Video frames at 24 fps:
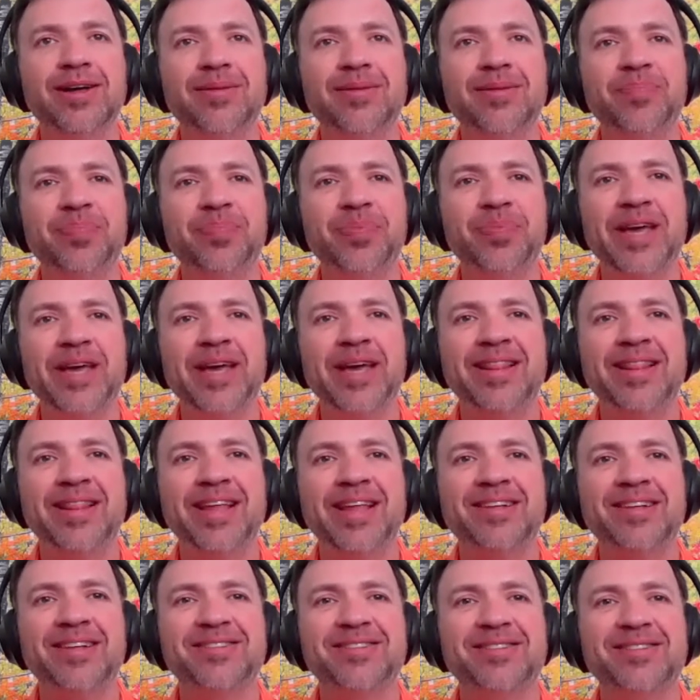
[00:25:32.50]

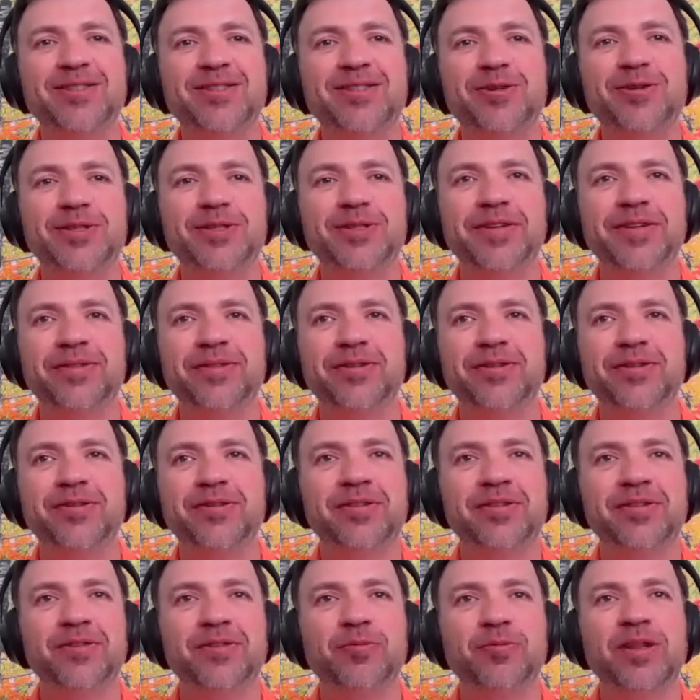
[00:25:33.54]
and that's no
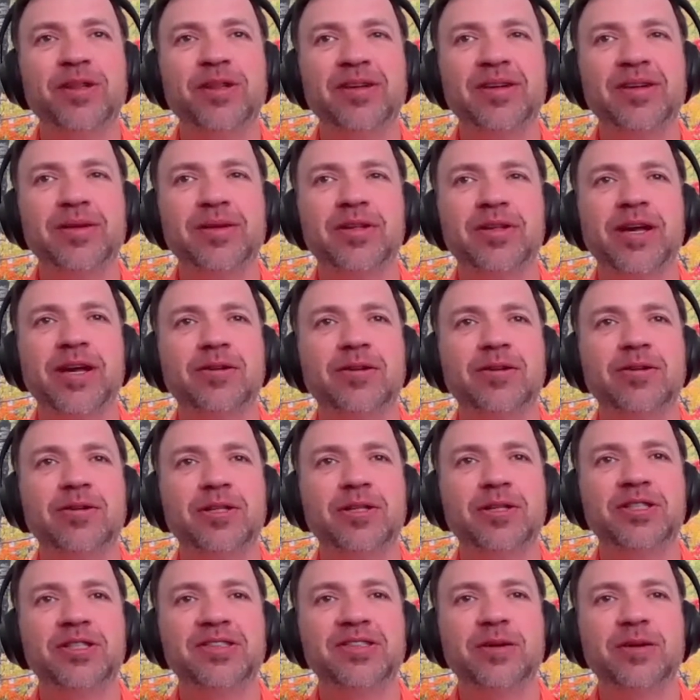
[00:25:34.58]
different with some of the
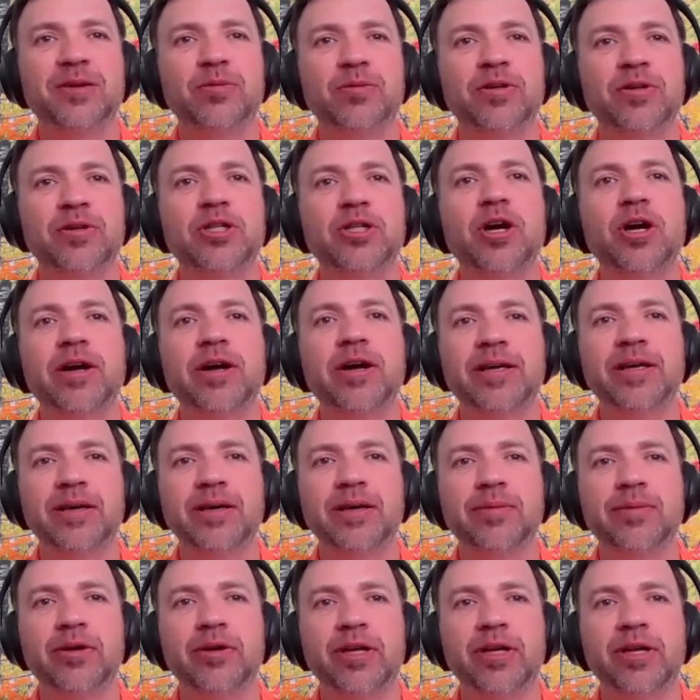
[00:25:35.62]
technologies that we're
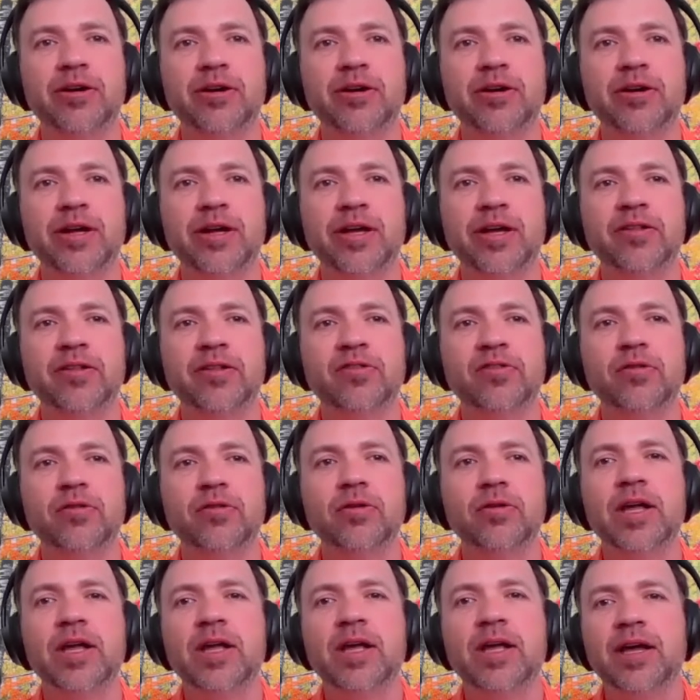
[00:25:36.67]
talking about here. And
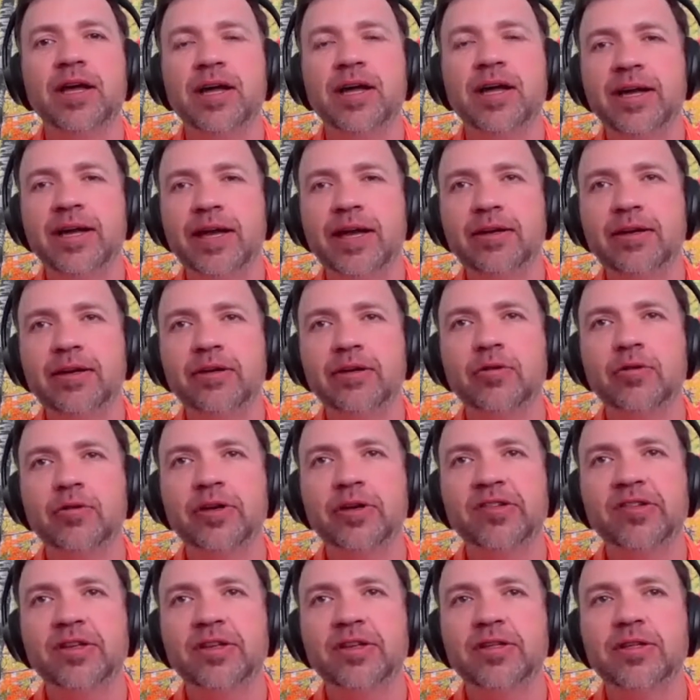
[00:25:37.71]
so, Annette
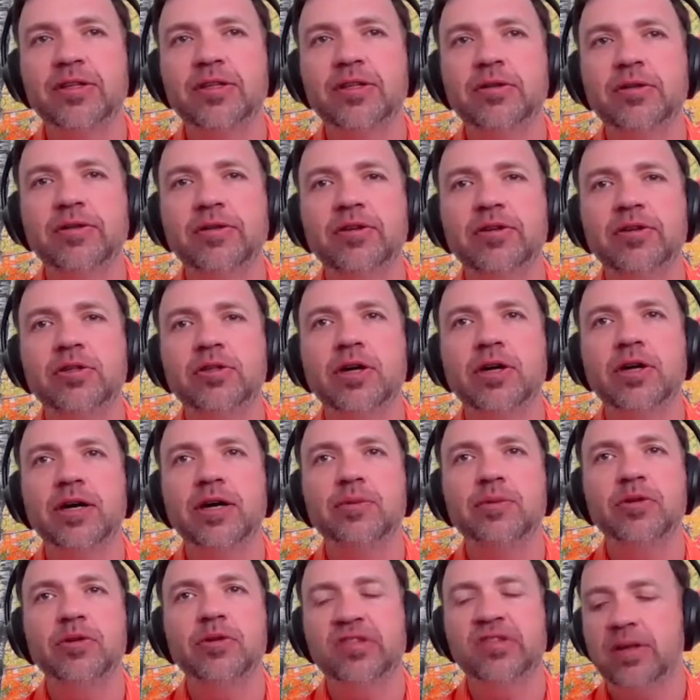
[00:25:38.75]
and Chris, can the two of you
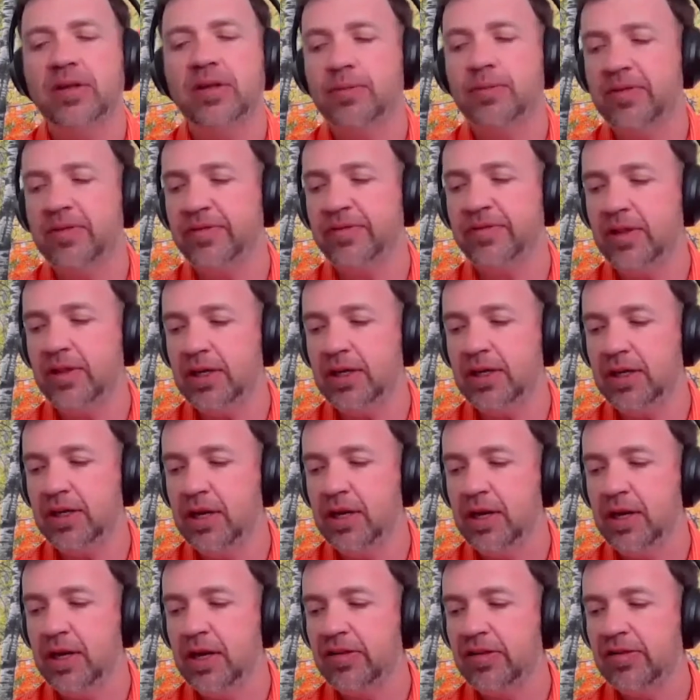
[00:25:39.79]
talk about some of
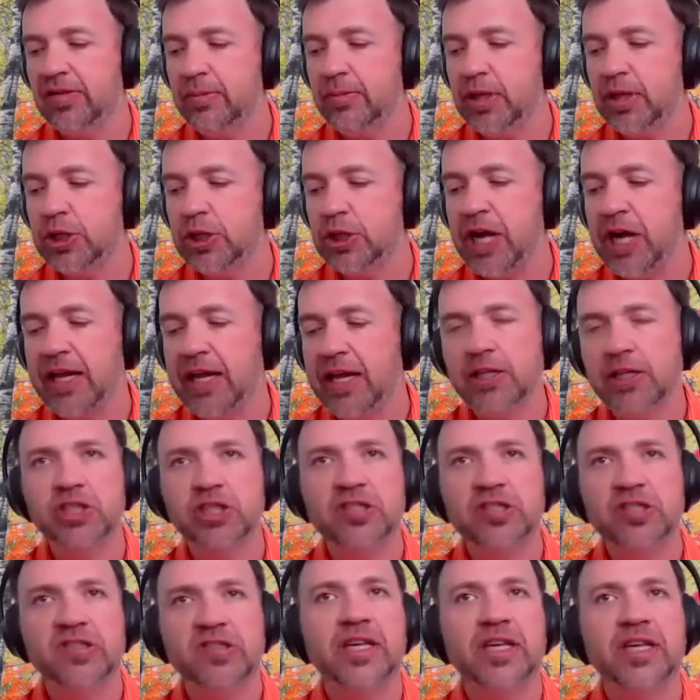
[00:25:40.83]
the
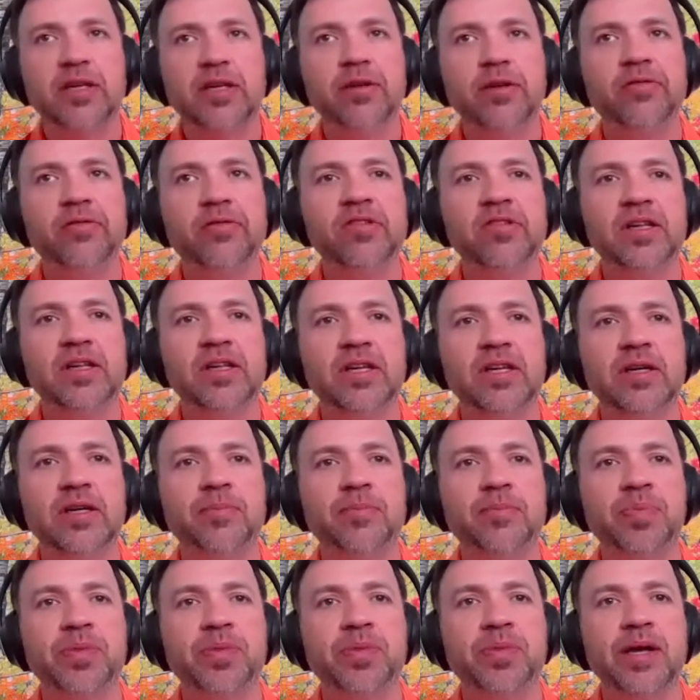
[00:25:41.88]
challenges that you've
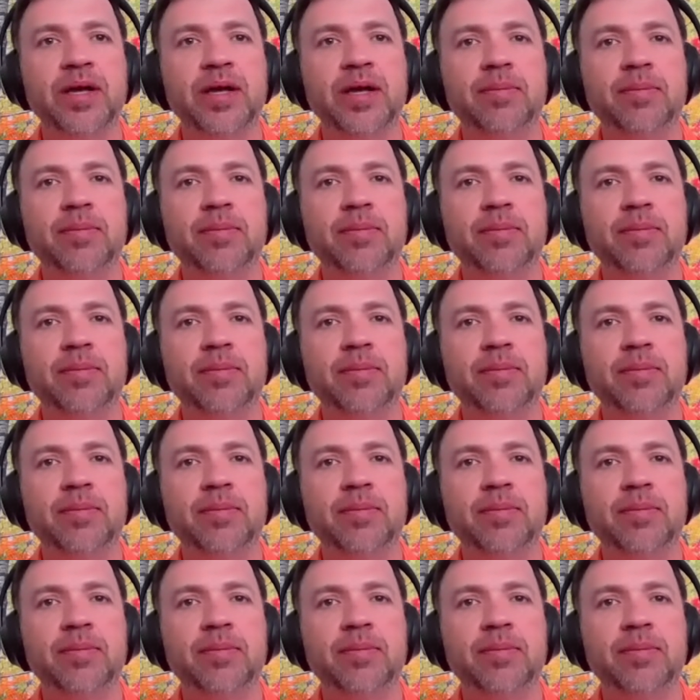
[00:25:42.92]
seen